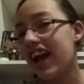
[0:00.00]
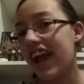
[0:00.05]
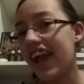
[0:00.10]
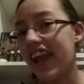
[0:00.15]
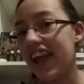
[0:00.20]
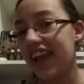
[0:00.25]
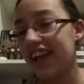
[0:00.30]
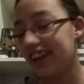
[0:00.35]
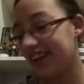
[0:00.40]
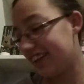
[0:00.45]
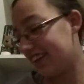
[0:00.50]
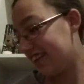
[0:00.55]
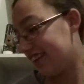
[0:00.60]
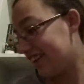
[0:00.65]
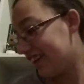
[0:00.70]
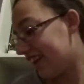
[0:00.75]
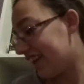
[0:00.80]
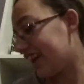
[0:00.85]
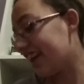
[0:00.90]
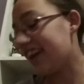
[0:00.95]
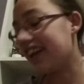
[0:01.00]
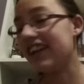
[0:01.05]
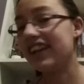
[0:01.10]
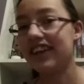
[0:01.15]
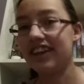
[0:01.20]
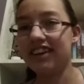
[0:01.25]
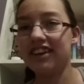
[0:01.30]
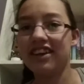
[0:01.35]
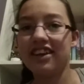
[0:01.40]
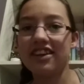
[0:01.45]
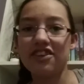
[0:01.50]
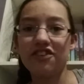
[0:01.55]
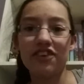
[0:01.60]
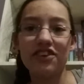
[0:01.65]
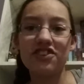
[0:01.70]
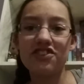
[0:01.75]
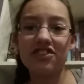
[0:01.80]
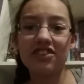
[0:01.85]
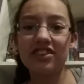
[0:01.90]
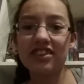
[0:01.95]
I hate it. So I
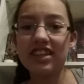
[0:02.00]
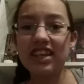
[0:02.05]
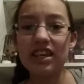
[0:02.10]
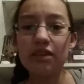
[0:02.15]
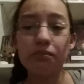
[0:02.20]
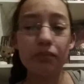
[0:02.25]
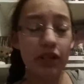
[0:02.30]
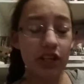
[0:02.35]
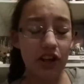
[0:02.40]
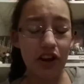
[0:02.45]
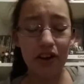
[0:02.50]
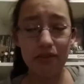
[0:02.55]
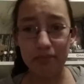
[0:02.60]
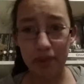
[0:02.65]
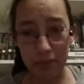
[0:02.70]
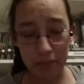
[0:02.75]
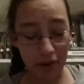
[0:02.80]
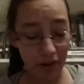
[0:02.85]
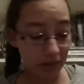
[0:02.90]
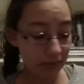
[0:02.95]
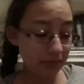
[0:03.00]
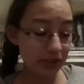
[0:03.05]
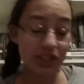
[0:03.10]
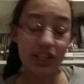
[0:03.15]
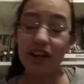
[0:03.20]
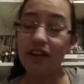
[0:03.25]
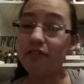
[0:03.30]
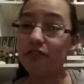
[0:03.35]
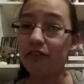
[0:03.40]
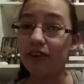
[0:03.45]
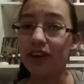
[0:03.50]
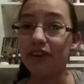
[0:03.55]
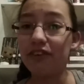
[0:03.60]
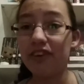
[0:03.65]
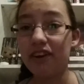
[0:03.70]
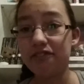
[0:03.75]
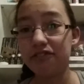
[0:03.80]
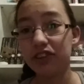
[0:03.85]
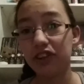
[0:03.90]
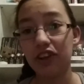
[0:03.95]
just keep it on my bottom shelf where I don't
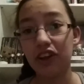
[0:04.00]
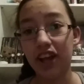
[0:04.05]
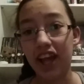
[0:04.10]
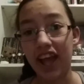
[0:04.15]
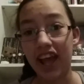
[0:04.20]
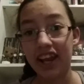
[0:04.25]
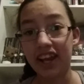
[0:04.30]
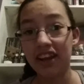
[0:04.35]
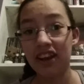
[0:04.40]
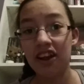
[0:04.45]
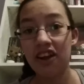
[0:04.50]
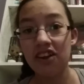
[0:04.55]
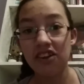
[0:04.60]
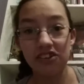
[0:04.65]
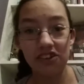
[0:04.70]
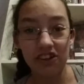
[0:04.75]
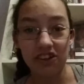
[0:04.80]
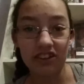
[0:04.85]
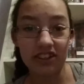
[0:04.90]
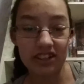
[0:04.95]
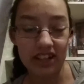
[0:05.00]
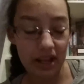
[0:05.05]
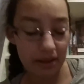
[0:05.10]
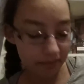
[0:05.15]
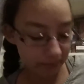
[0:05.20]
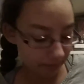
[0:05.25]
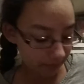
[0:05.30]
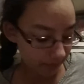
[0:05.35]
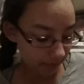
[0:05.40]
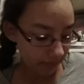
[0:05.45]
have to look at it all the time.